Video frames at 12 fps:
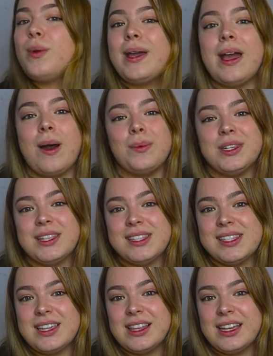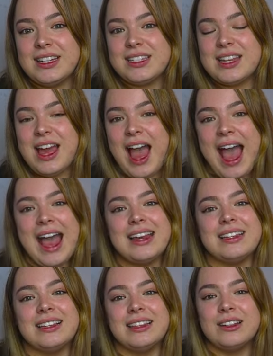the way up to the ceiling to add a